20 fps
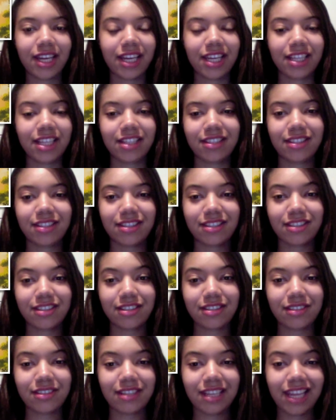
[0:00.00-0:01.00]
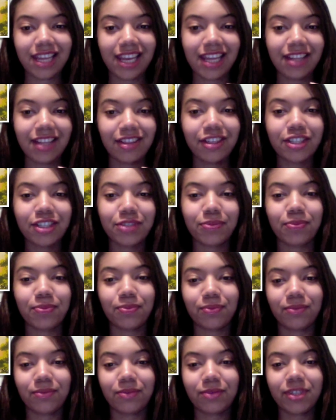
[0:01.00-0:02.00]
It's it looks
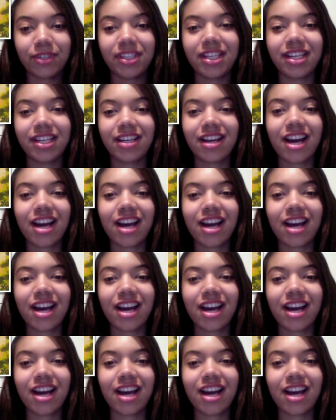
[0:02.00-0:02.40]
really